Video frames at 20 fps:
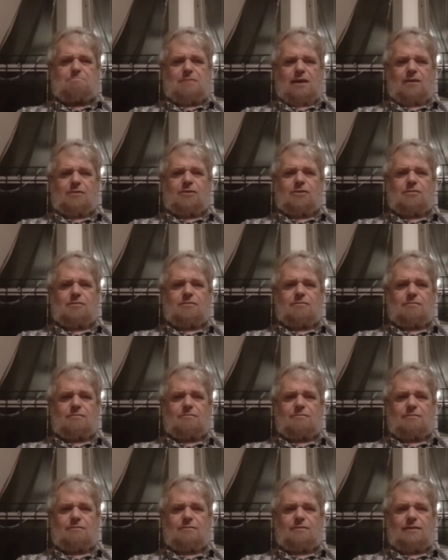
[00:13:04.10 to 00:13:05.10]
better?
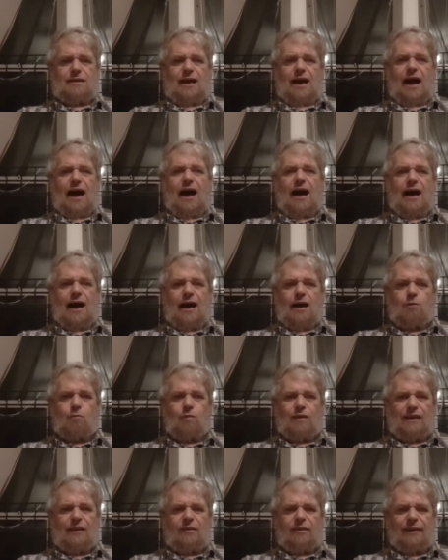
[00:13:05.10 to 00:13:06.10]
I
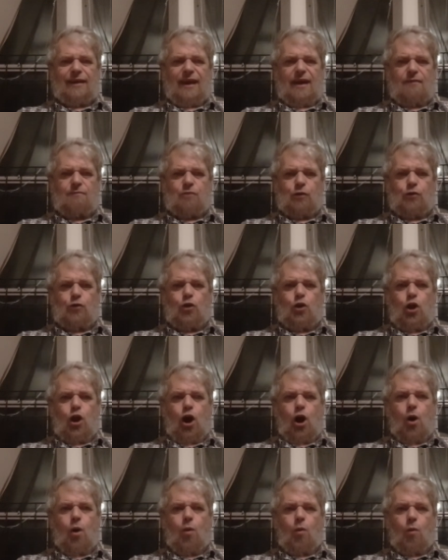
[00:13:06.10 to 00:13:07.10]
will never
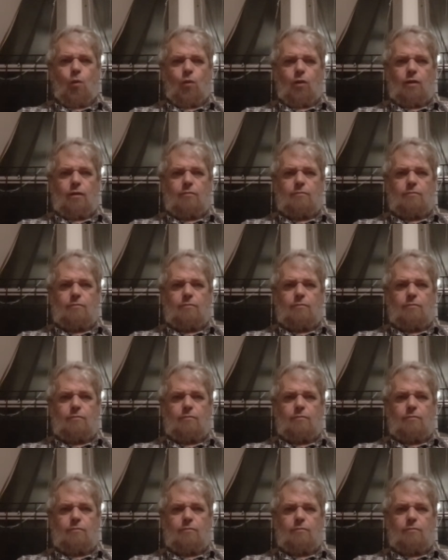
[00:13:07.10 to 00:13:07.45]
know.